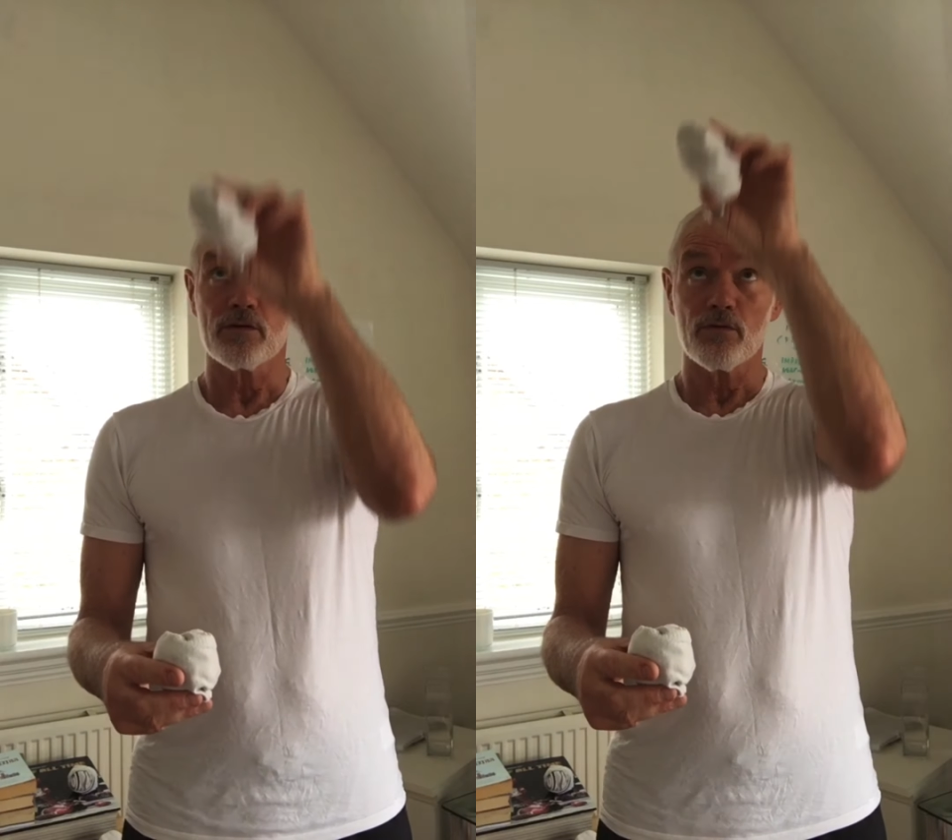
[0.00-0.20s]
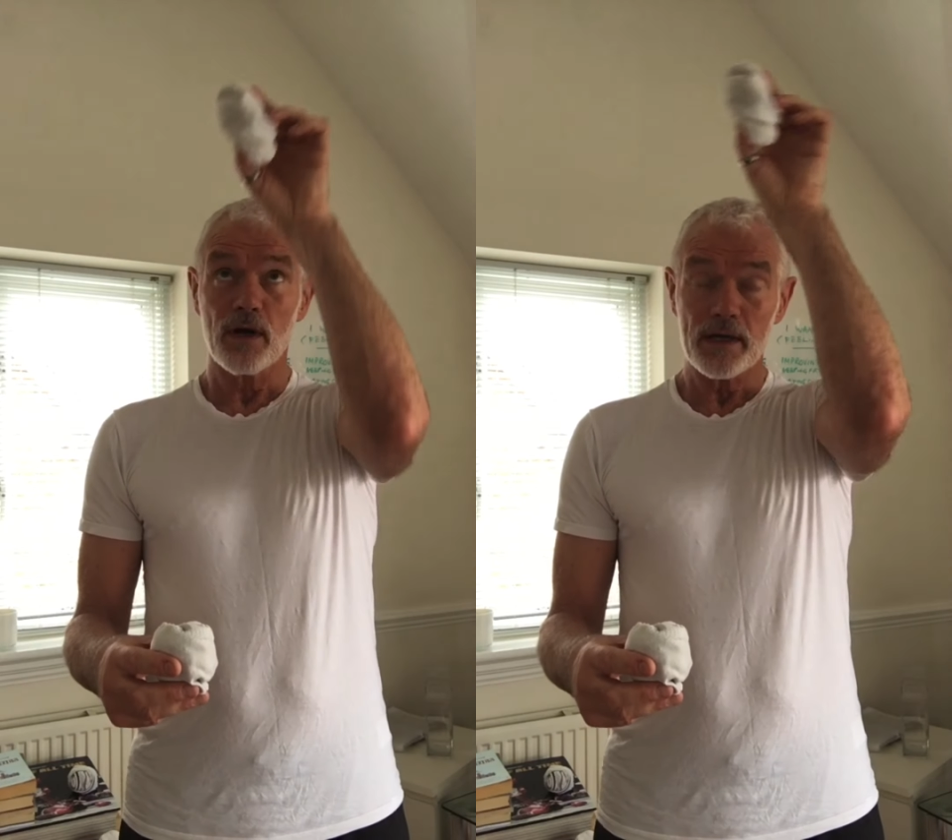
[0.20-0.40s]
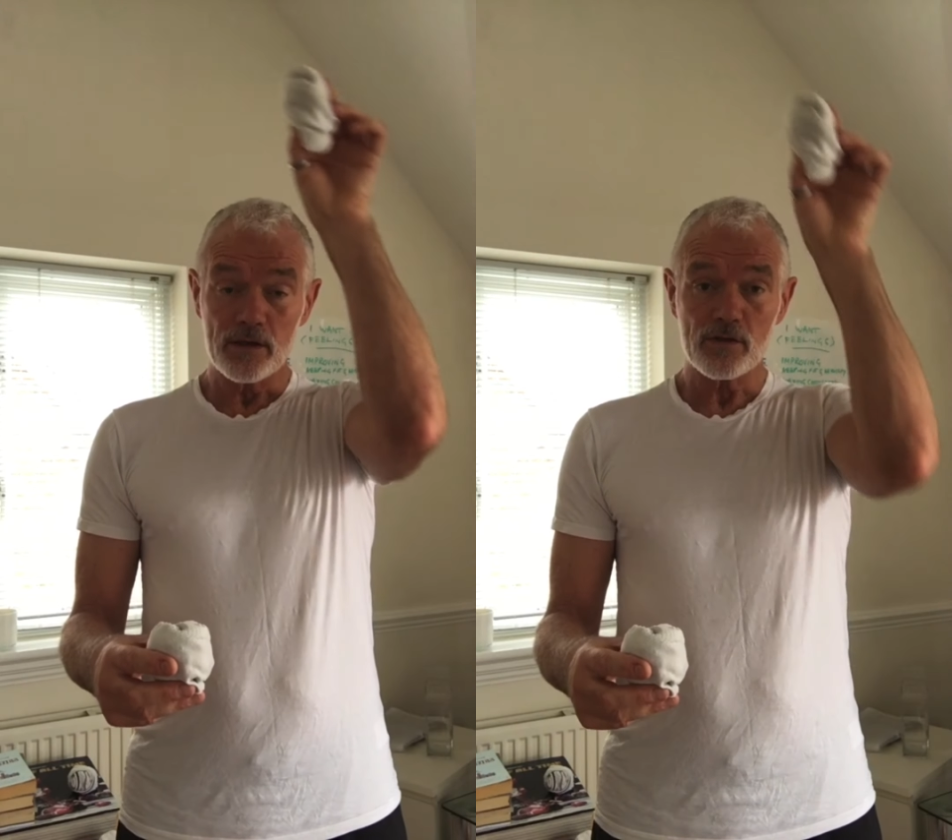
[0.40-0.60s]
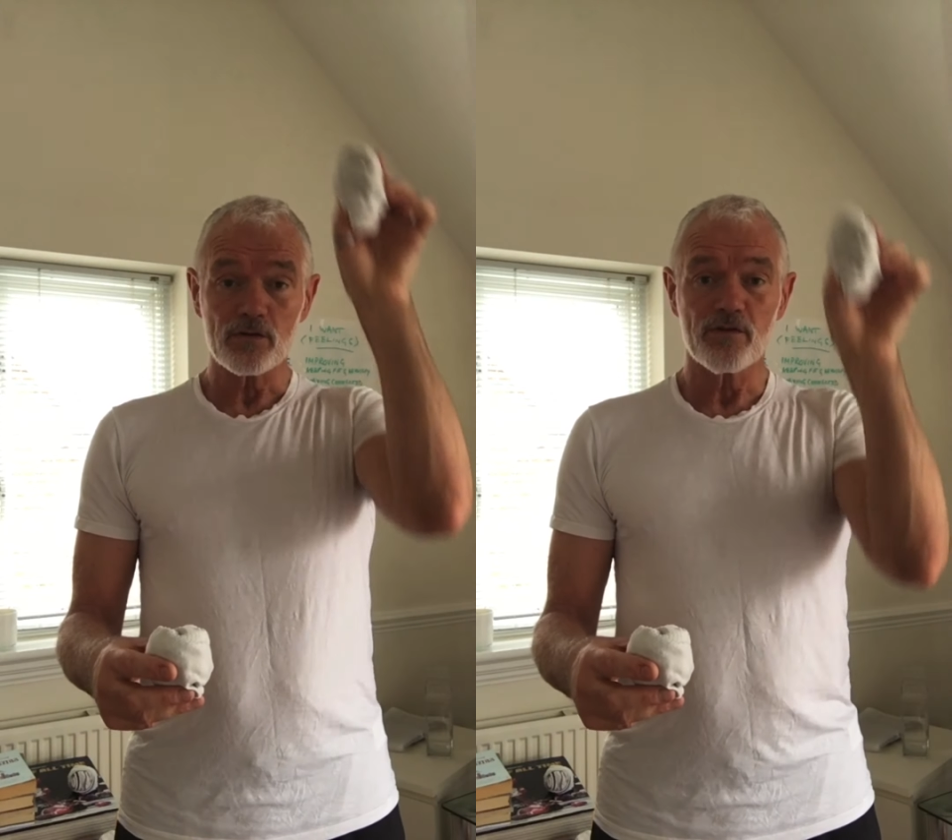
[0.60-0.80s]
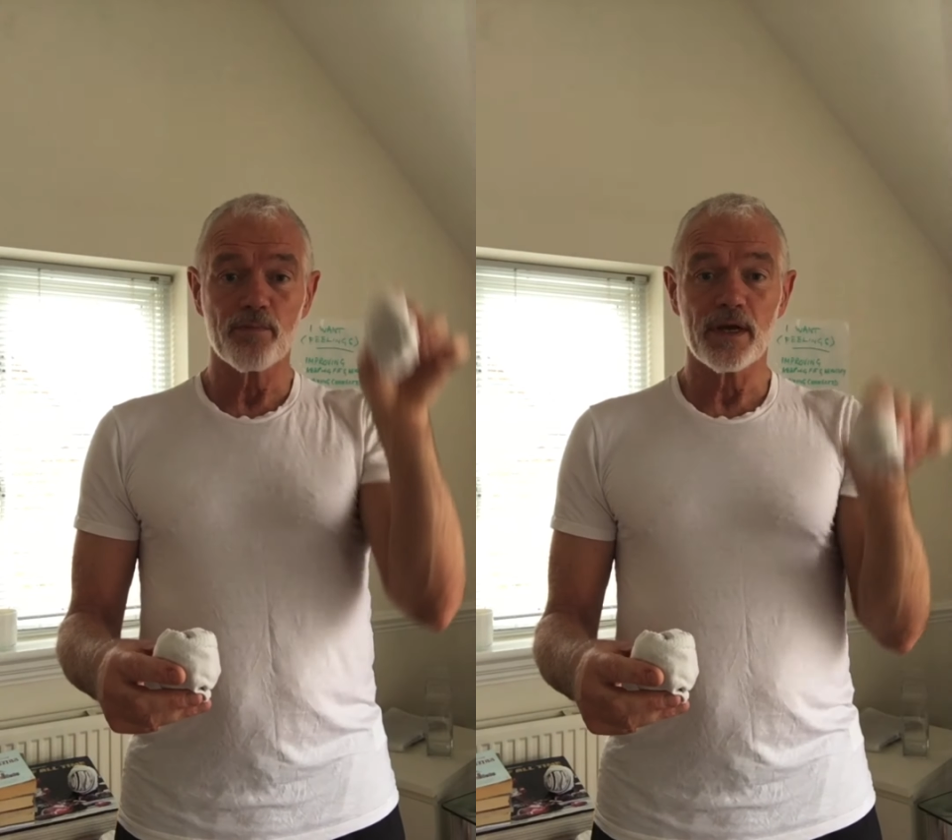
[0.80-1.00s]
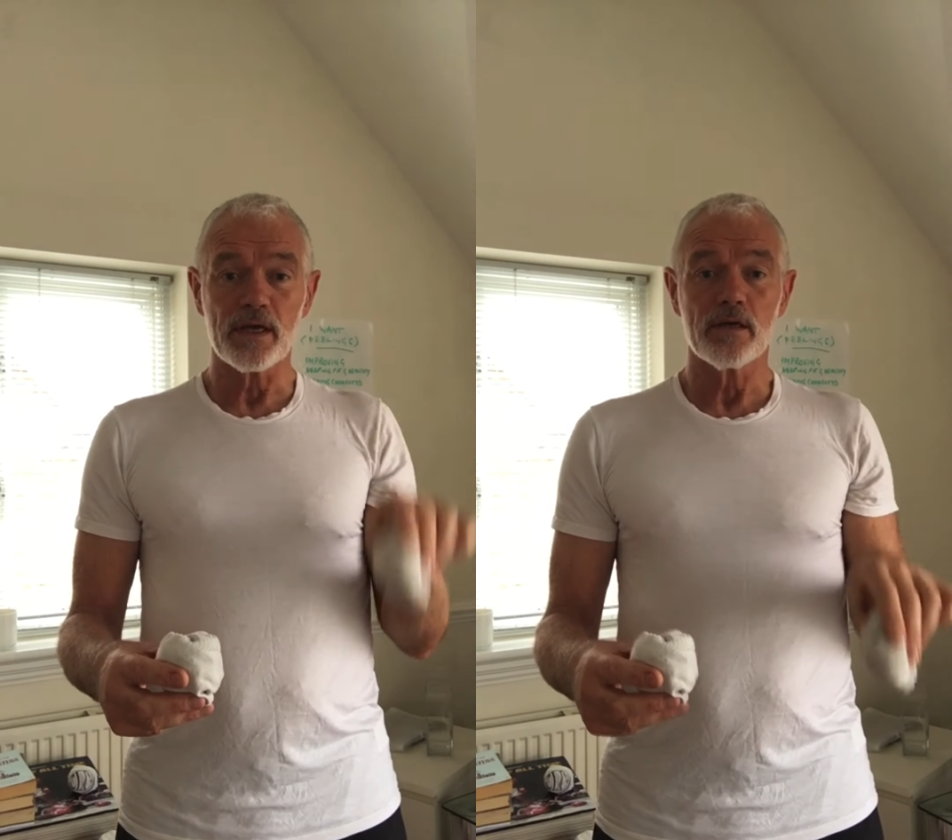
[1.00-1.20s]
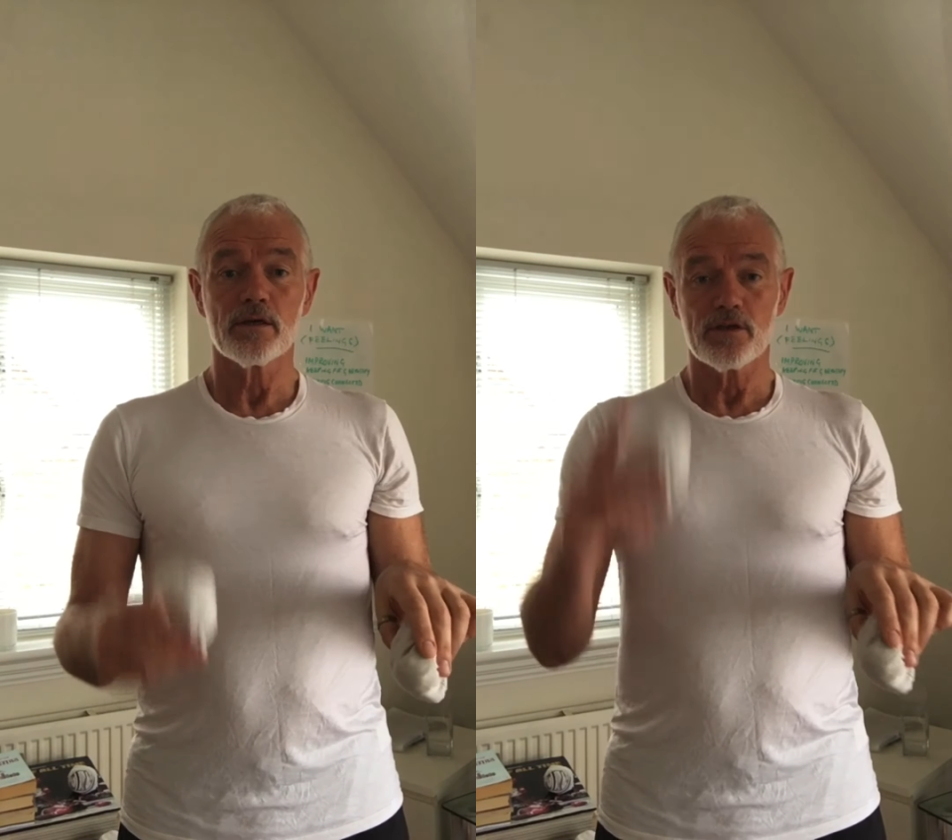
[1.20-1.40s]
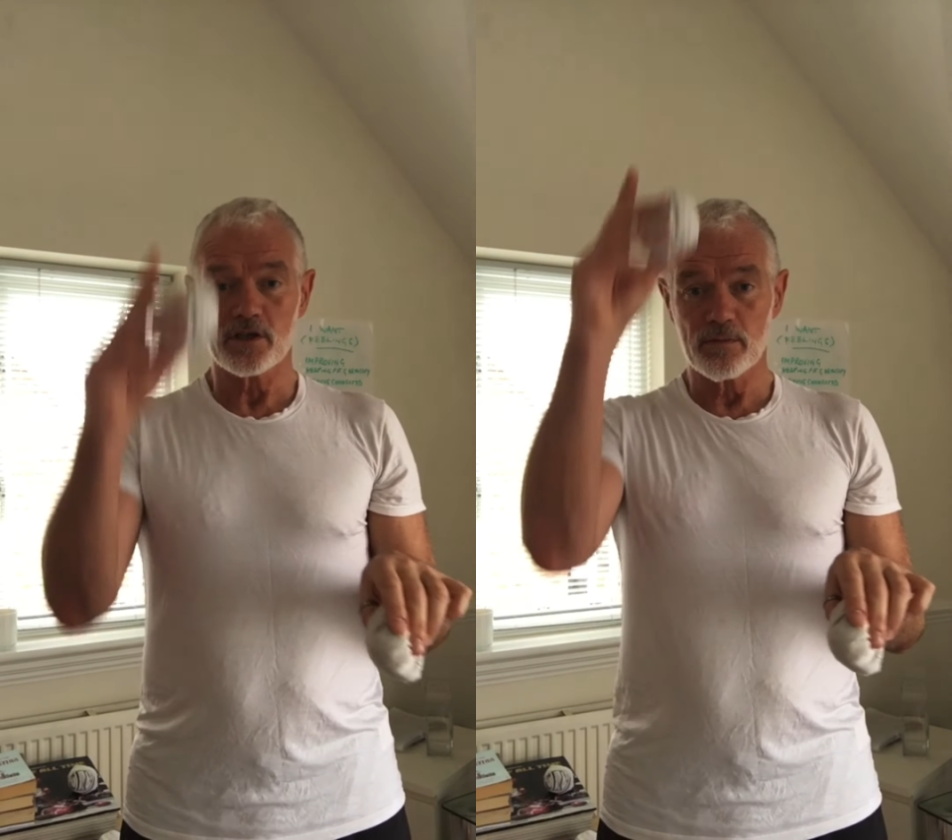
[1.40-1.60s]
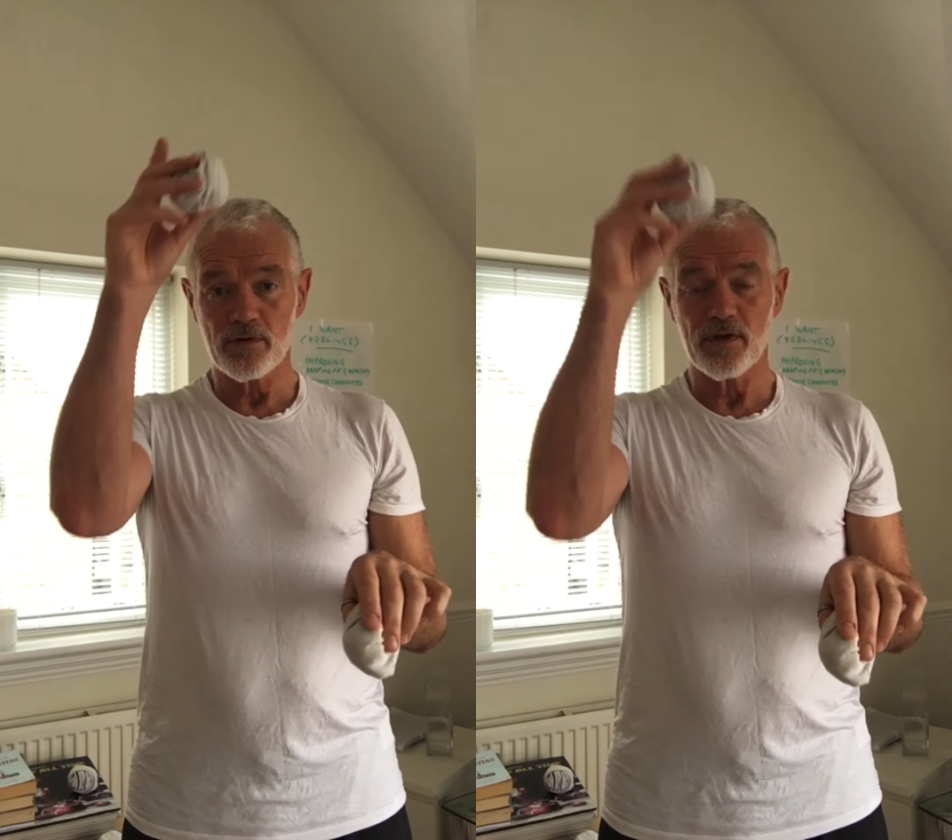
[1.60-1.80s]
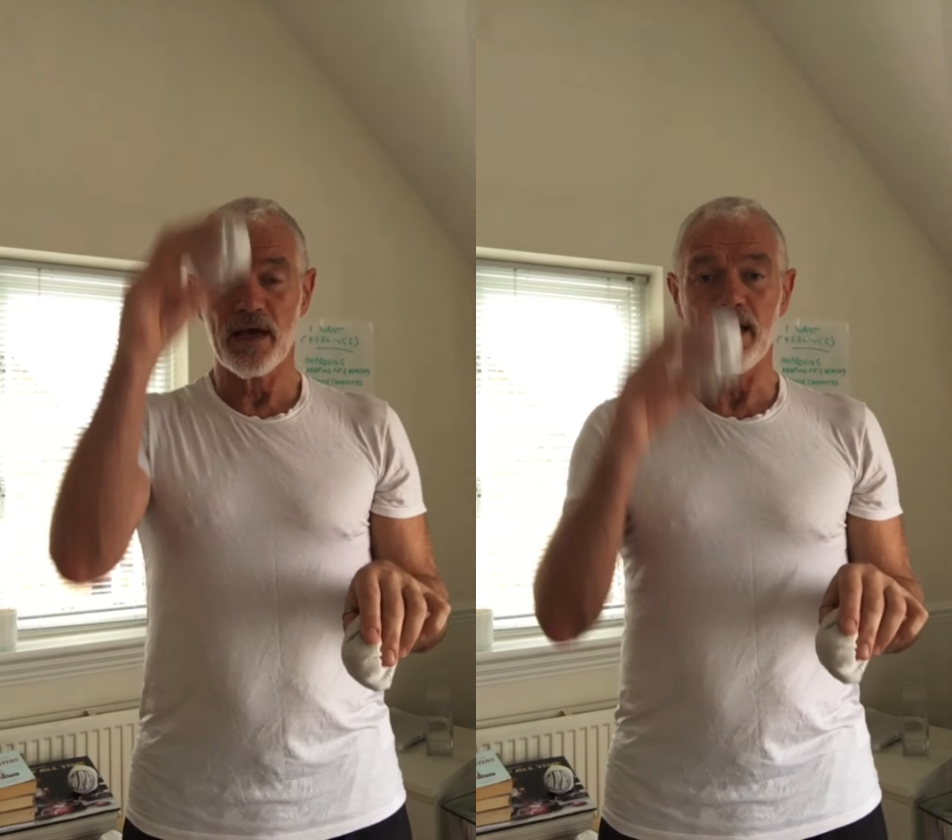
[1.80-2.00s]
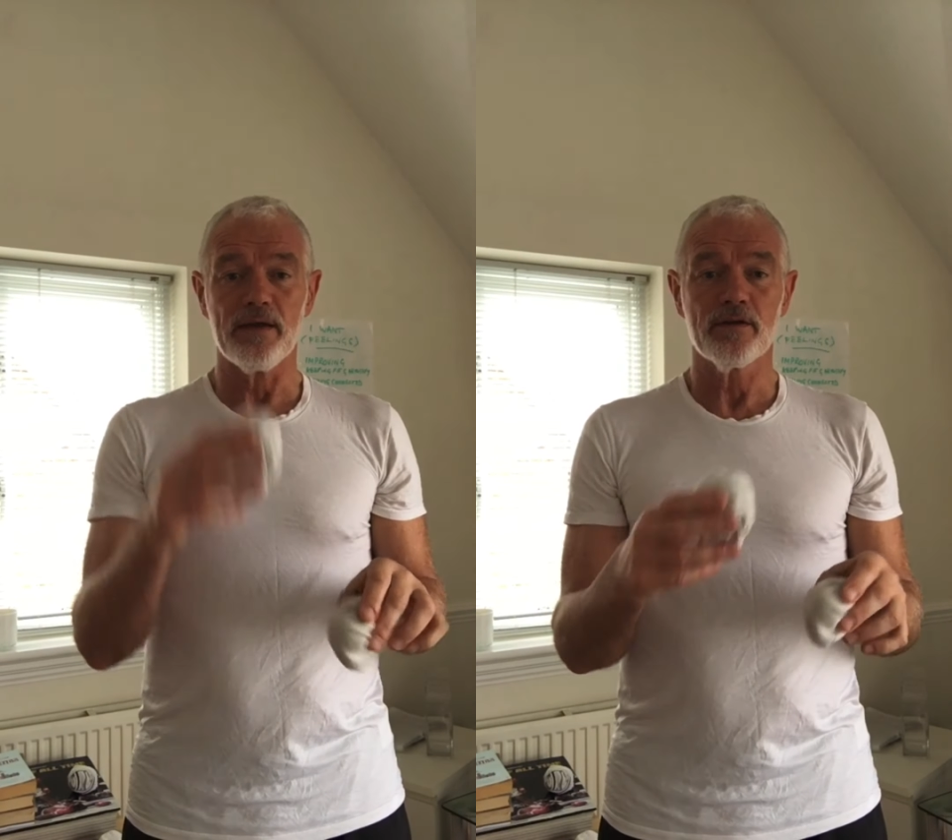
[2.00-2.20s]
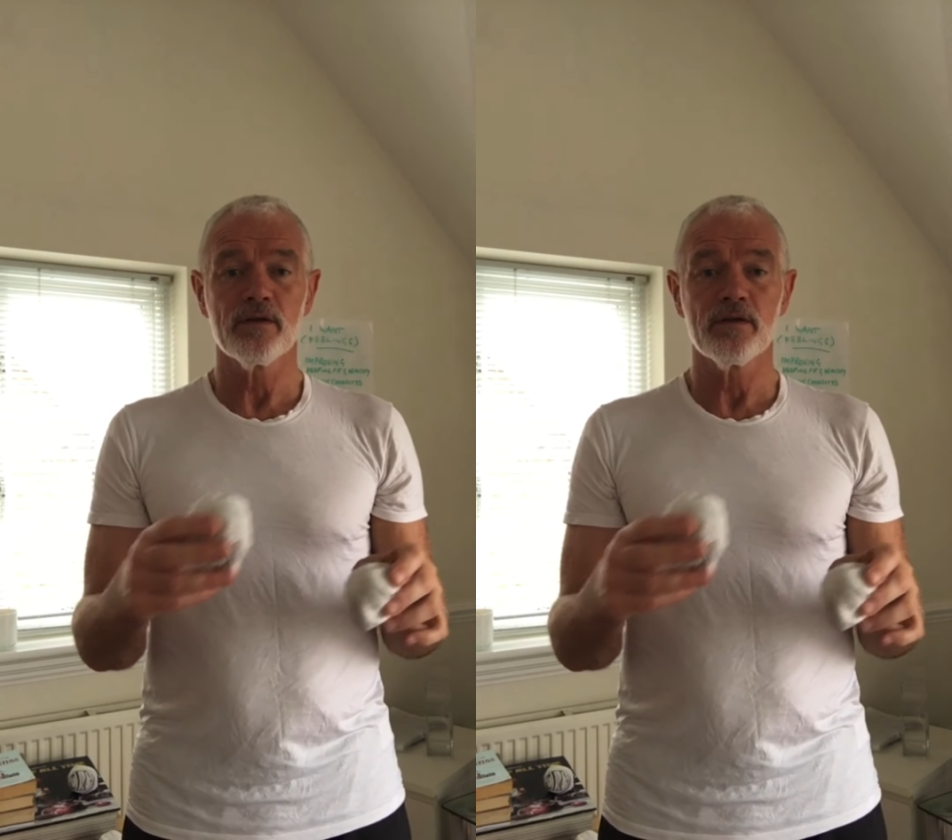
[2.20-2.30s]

right sort of peak just above your head,